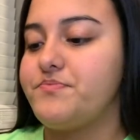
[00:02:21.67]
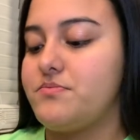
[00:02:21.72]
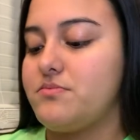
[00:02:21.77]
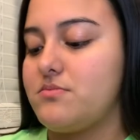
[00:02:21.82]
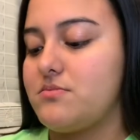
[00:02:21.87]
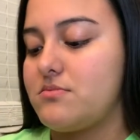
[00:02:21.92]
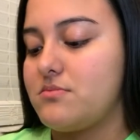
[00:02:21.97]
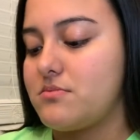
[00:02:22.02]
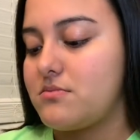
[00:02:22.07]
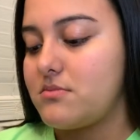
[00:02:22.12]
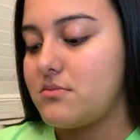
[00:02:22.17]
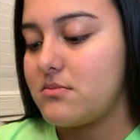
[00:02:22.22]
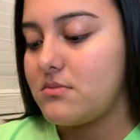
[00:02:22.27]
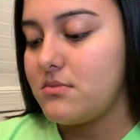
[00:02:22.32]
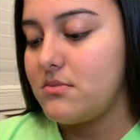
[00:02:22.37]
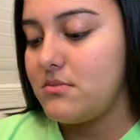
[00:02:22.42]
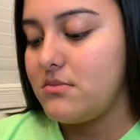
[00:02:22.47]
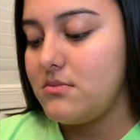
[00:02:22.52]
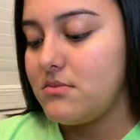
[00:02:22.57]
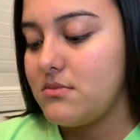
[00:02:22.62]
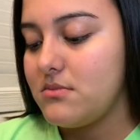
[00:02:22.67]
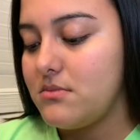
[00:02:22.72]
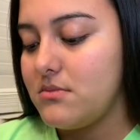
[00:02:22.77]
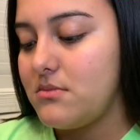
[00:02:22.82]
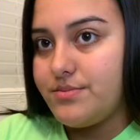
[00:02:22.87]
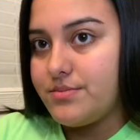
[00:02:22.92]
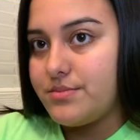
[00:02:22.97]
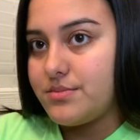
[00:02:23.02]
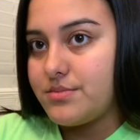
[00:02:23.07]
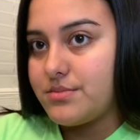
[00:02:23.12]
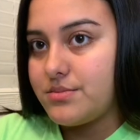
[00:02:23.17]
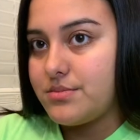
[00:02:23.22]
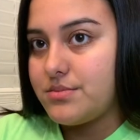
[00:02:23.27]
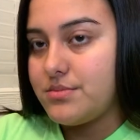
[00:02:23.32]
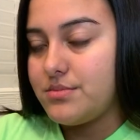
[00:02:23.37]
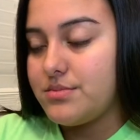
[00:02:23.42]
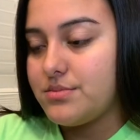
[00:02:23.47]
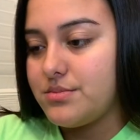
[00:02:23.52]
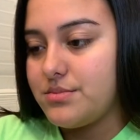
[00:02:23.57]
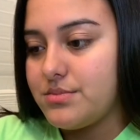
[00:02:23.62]

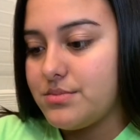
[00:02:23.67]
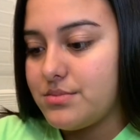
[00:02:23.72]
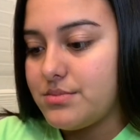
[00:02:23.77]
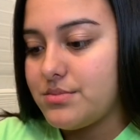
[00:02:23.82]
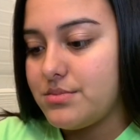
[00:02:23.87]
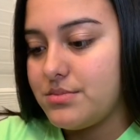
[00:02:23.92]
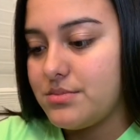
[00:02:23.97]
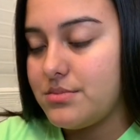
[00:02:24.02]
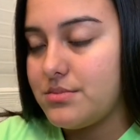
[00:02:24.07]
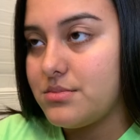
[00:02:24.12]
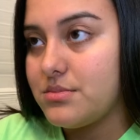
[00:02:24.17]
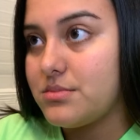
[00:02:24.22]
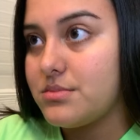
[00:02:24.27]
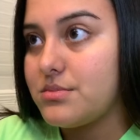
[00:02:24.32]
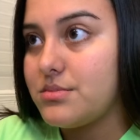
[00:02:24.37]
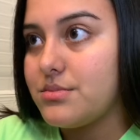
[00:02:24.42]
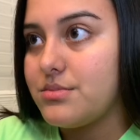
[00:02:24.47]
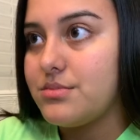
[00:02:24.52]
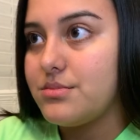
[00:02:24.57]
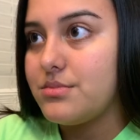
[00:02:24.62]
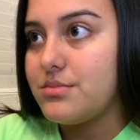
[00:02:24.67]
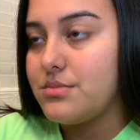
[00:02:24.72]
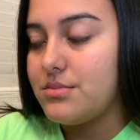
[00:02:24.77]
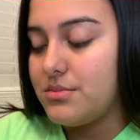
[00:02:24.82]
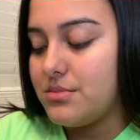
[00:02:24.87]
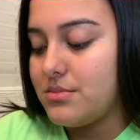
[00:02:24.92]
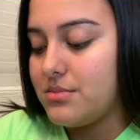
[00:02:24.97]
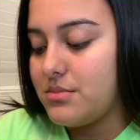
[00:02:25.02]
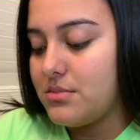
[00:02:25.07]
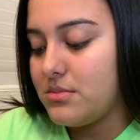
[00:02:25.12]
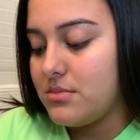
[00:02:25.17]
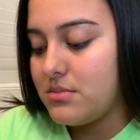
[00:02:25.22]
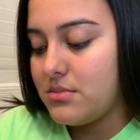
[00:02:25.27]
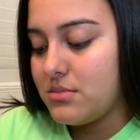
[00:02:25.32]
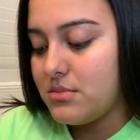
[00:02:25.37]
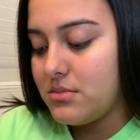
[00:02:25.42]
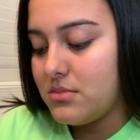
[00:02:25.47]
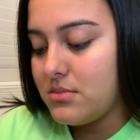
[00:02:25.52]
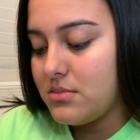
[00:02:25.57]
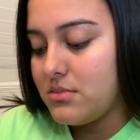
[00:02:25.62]

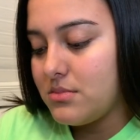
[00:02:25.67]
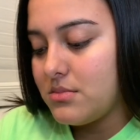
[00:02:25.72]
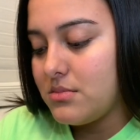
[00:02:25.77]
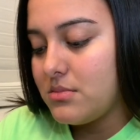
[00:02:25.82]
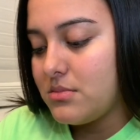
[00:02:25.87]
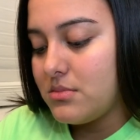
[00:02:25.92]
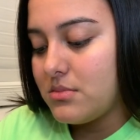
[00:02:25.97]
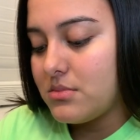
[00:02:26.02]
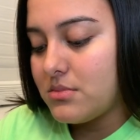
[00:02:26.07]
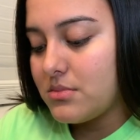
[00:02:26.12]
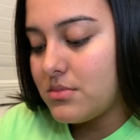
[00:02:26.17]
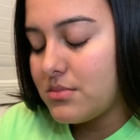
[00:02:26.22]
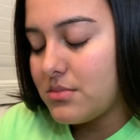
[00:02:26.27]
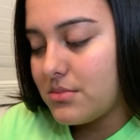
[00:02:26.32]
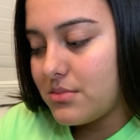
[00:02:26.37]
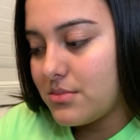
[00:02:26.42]
Nobody speaks.